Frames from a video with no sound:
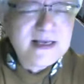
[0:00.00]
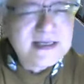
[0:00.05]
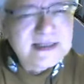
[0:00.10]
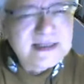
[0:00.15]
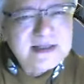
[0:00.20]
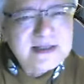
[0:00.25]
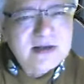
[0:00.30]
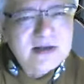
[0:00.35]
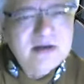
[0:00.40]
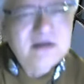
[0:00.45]

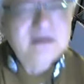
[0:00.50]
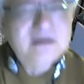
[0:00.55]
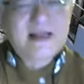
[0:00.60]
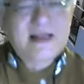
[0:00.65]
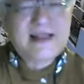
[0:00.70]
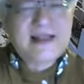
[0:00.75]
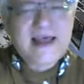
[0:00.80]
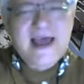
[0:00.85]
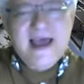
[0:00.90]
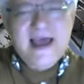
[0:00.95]
So
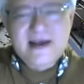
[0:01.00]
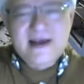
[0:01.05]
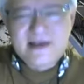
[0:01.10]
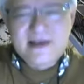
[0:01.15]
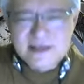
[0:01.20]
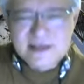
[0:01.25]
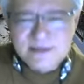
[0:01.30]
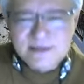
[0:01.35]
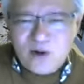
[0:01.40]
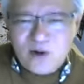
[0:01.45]
then I had a
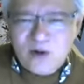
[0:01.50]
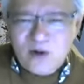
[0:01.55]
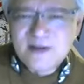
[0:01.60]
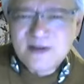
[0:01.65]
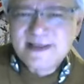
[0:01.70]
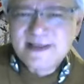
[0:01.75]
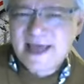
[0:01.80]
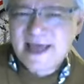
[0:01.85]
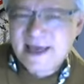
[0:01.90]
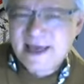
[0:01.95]

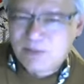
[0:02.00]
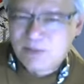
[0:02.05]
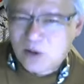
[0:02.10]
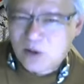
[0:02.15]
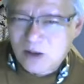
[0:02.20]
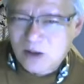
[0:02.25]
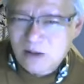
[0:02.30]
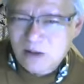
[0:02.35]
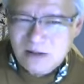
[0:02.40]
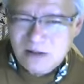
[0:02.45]
small
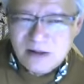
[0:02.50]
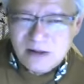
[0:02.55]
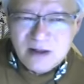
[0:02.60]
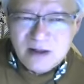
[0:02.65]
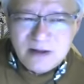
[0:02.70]
table,